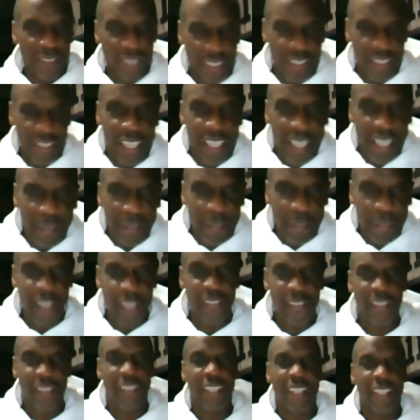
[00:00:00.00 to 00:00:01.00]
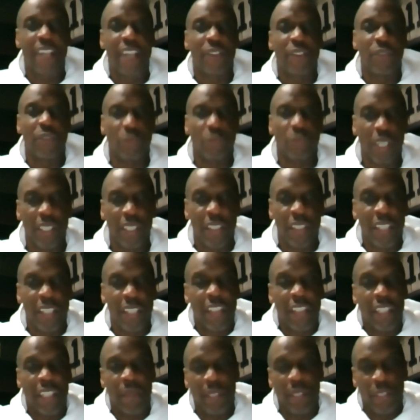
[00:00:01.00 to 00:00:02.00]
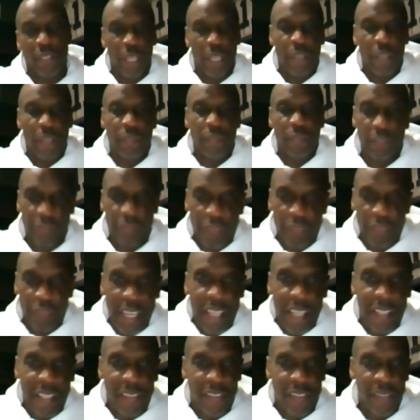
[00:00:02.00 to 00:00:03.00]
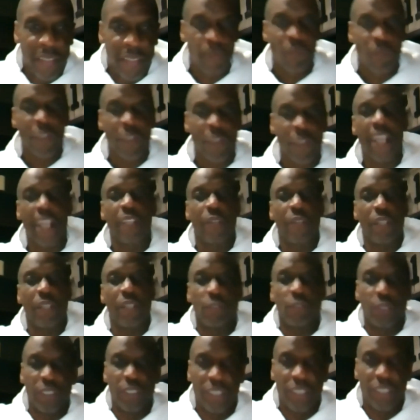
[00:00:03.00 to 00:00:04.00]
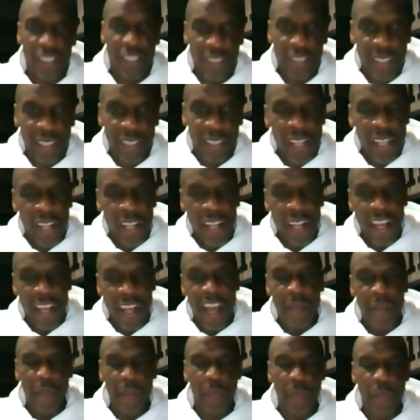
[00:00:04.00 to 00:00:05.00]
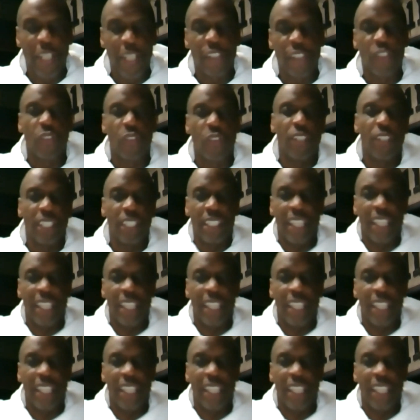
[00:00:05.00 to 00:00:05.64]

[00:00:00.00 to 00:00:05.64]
the '69 Mets, guys who won. I think it'd be great for the fans and great for the organization. I remember when I joined the